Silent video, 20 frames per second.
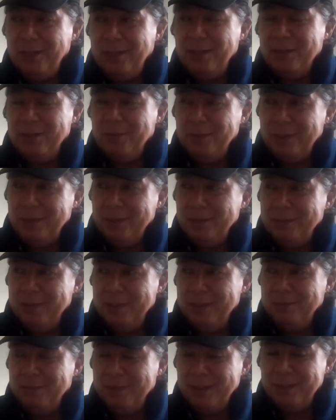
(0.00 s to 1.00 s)
teachers
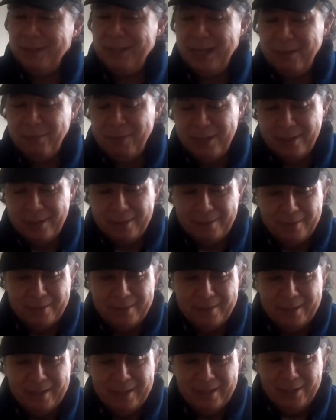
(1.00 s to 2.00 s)
will say,
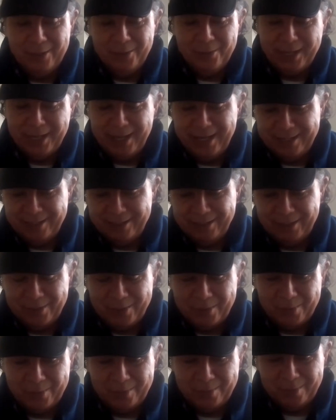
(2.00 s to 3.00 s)
well, okay,
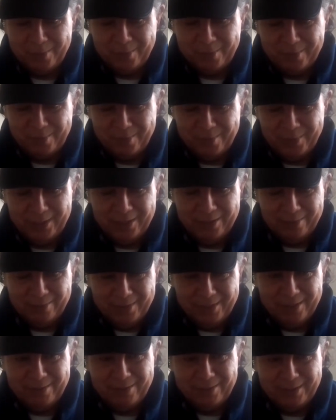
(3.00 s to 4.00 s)
so
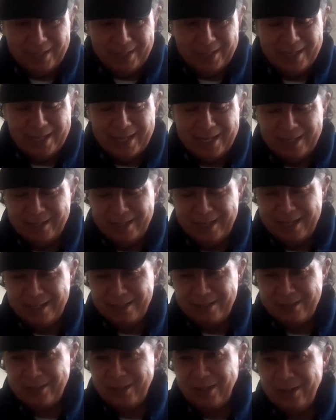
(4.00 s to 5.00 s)
when you sing
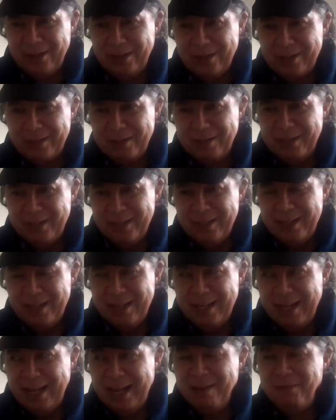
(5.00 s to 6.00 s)
that song,
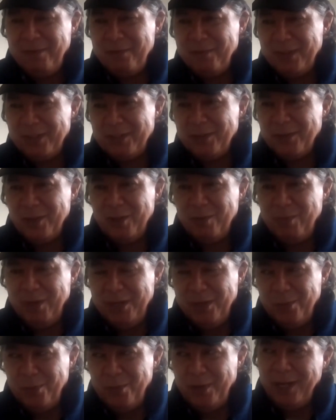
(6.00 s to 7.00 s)
half of it's going to
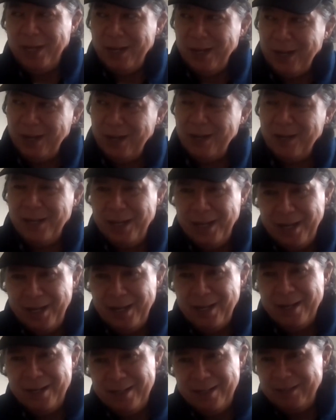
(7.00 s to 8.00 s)
be way
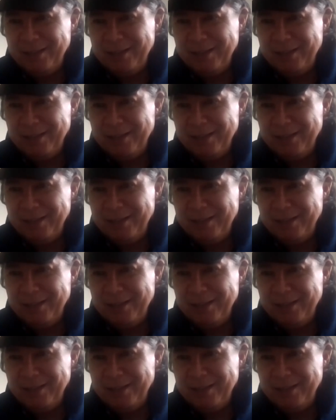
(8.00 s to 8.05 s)
high